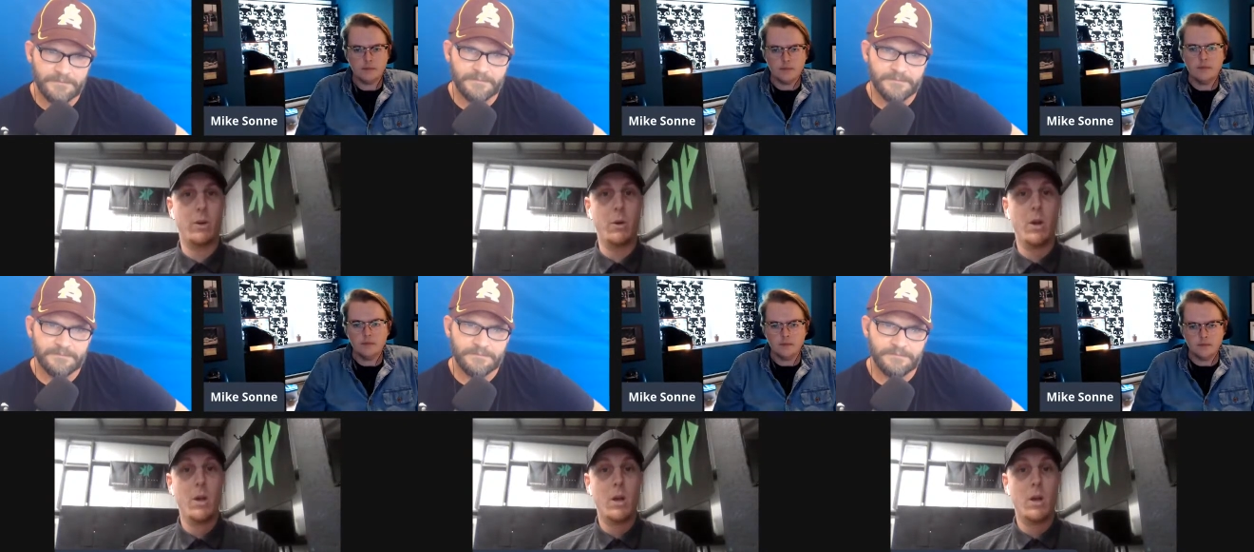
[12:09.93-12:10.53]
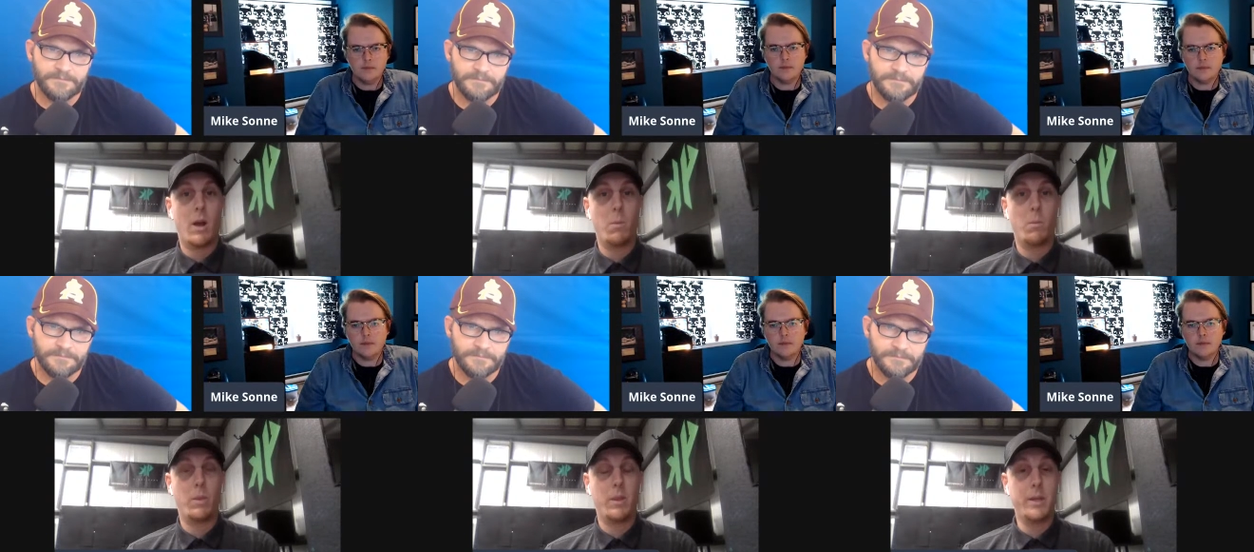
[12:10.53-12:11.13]
Speaker 1: So,
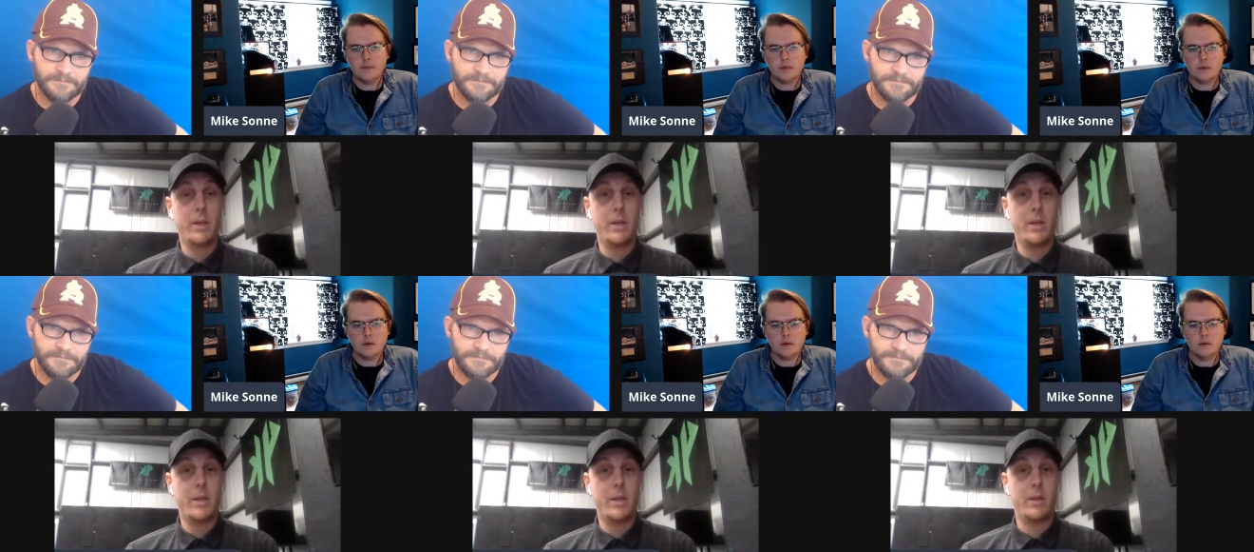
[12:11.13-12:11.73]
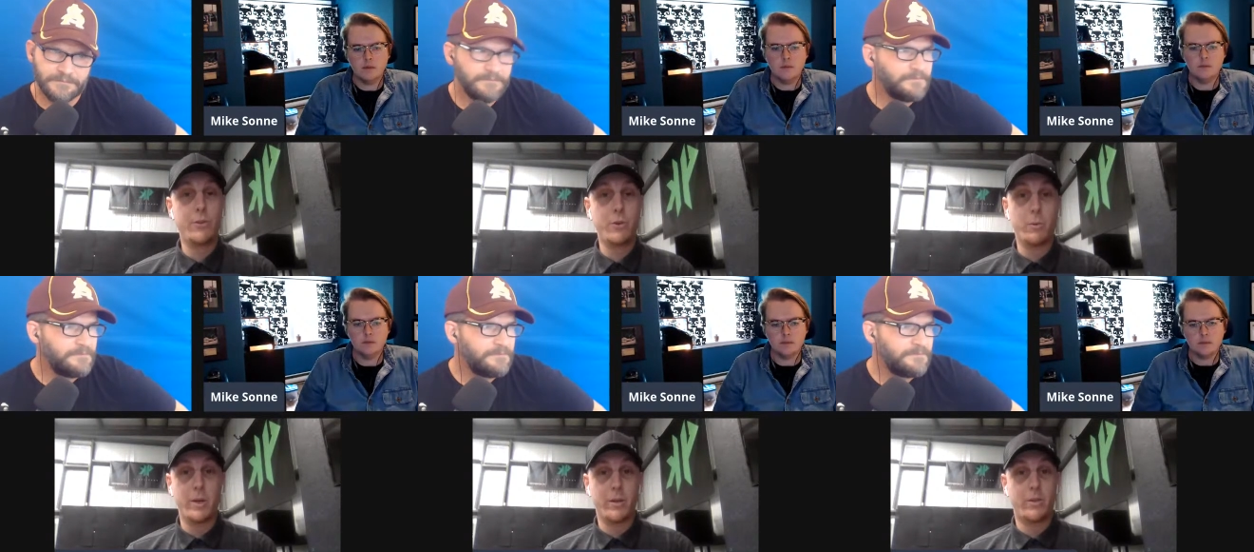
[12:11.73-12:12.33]
um, the issue
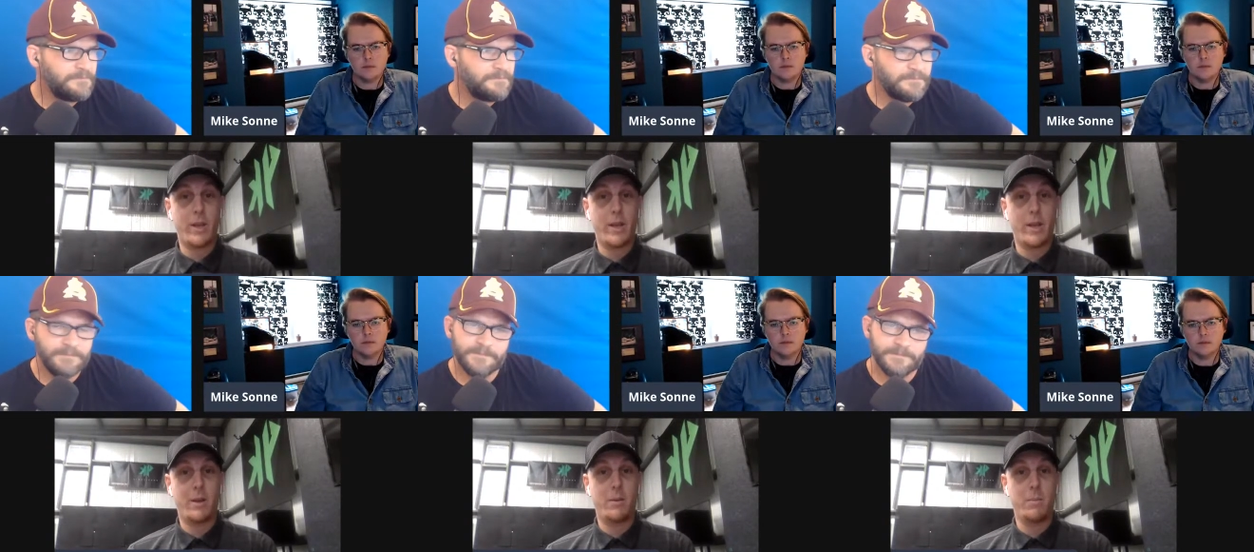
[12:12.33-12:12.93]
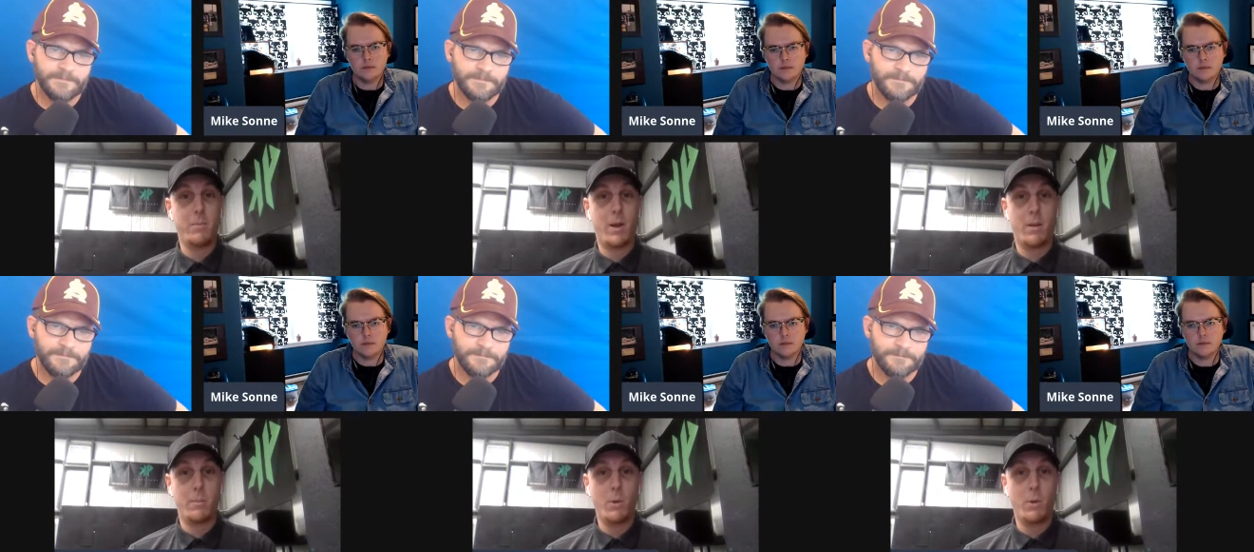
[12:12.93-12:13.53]
with a
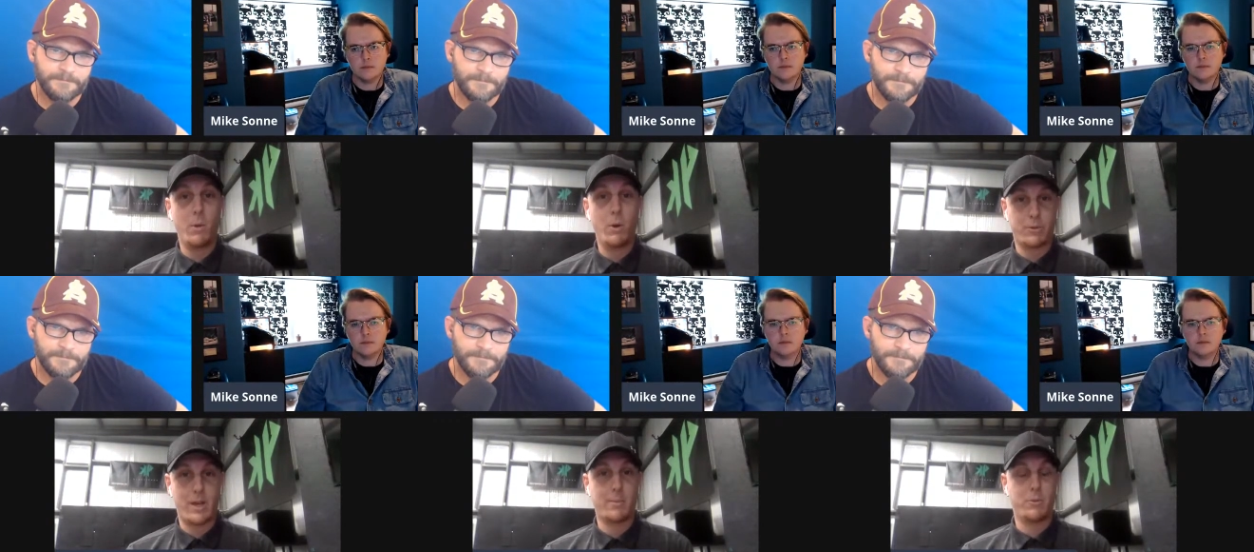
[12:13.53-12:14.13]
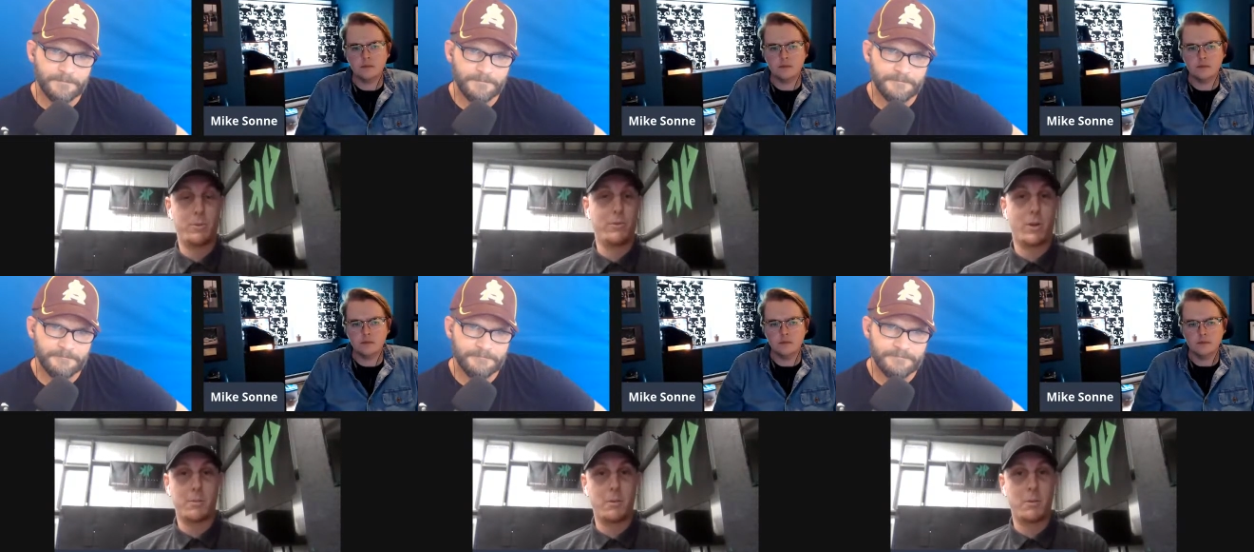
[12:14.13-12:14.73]
uh, motion capture lab, as we've
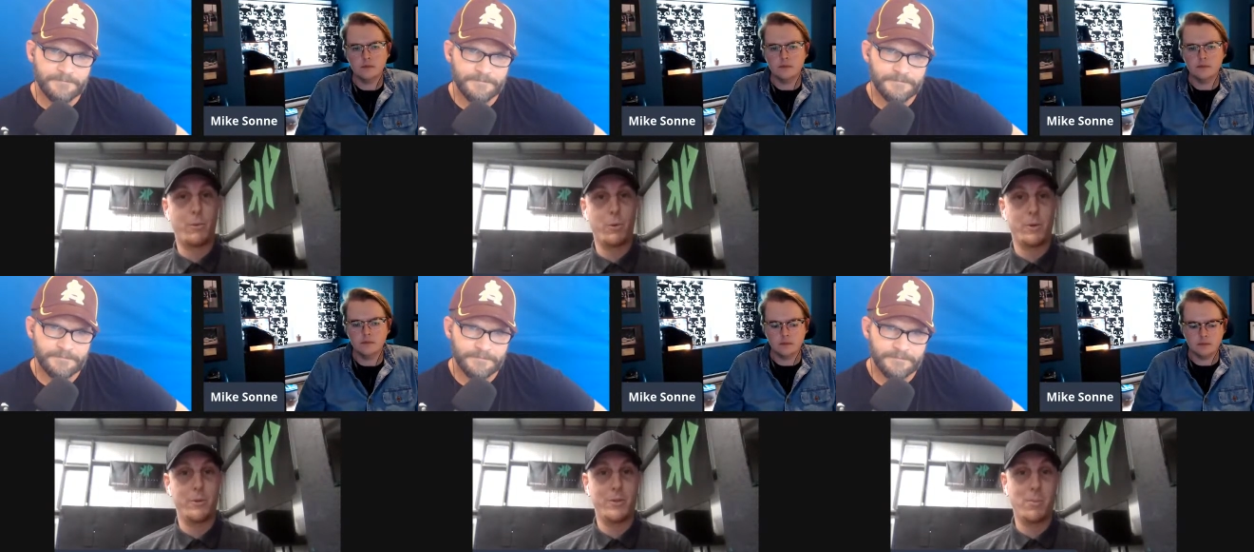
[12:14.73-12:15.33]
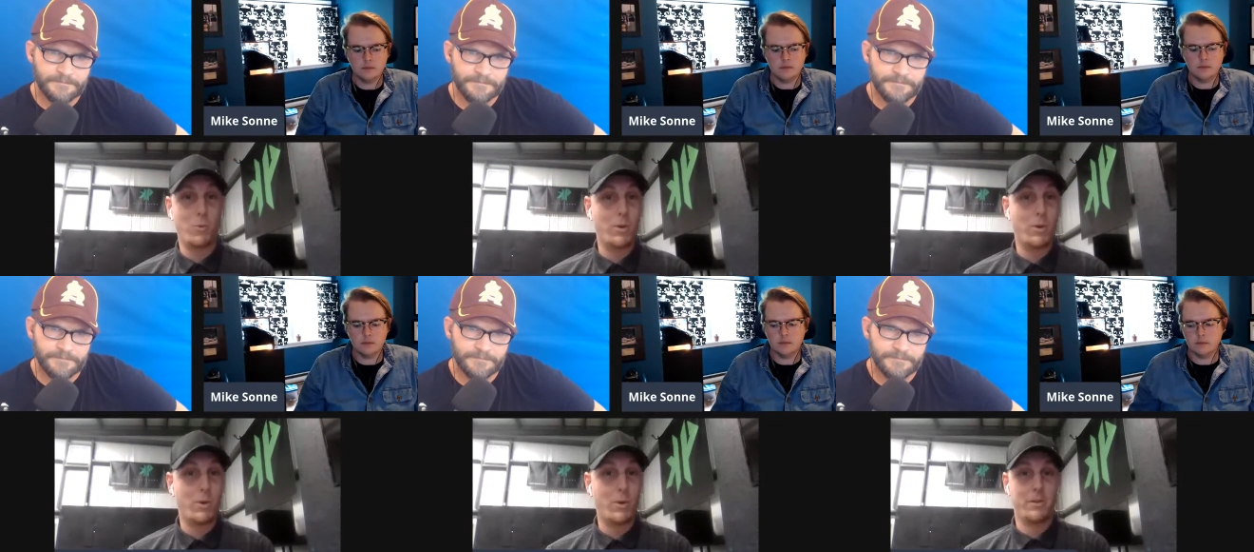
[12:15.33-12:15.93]
talked about before, is number
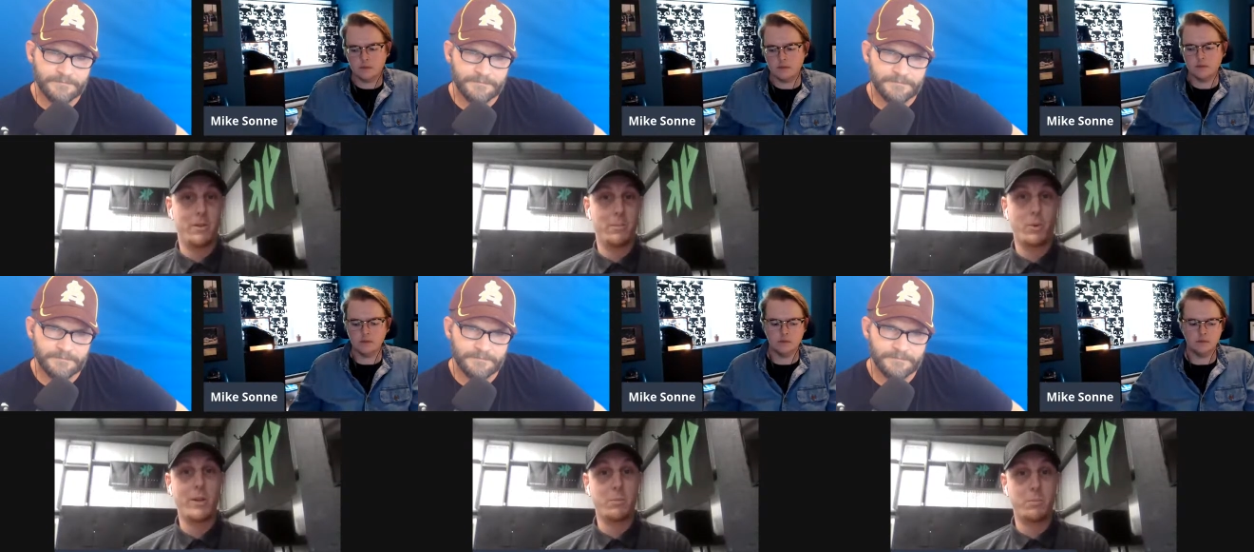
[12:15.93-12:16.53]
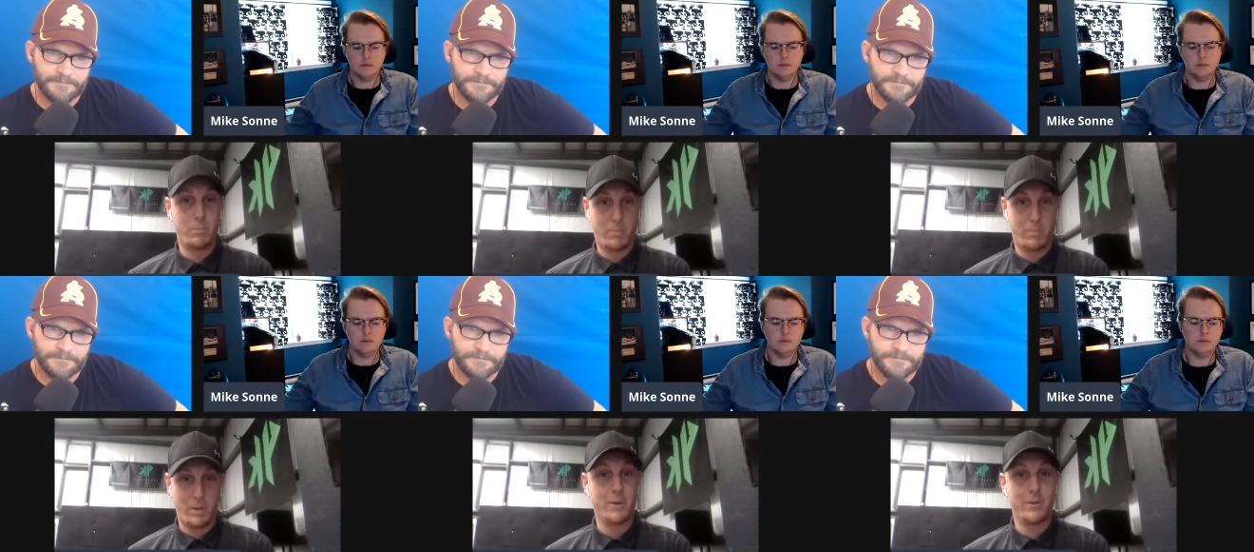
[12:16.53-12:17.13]
one, the, the price
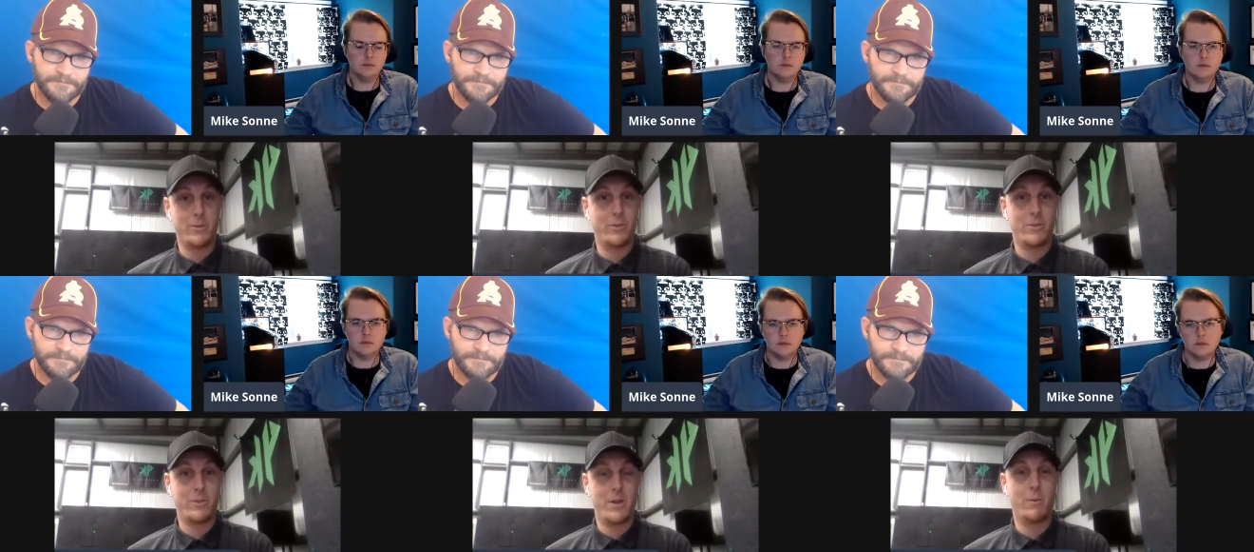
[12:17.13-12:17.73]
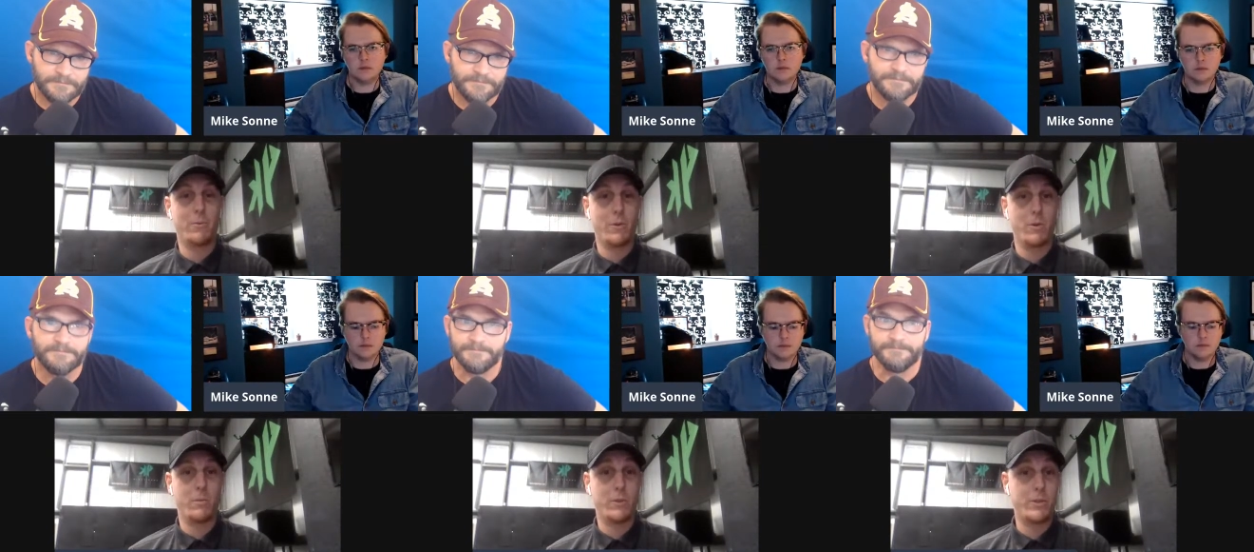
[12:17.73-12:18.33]
barrier is, you know,
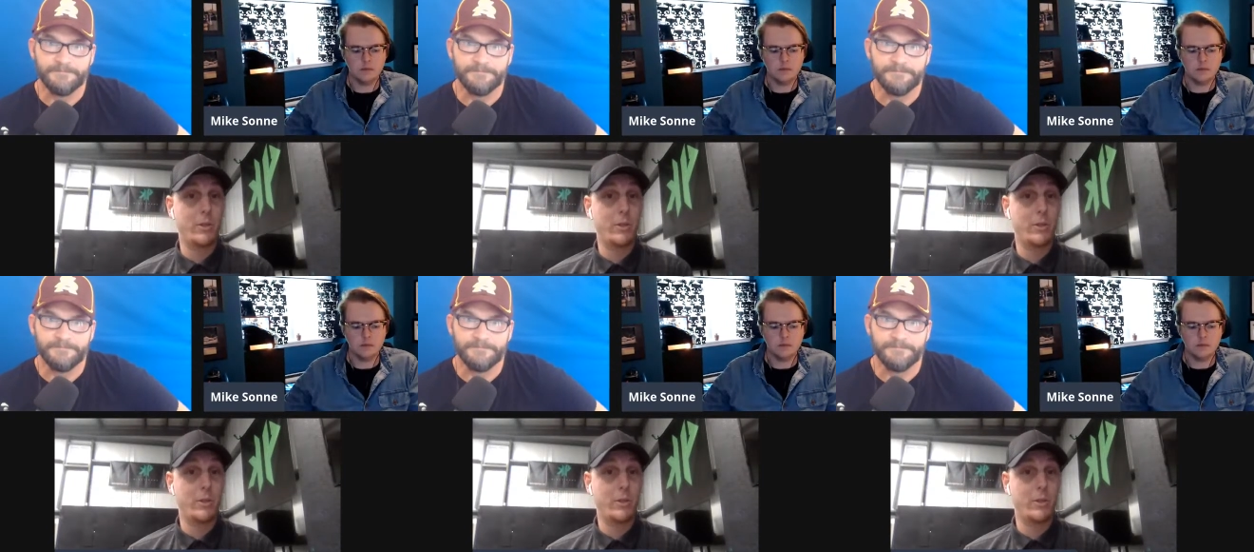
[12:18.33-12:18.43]
for mm-hmm.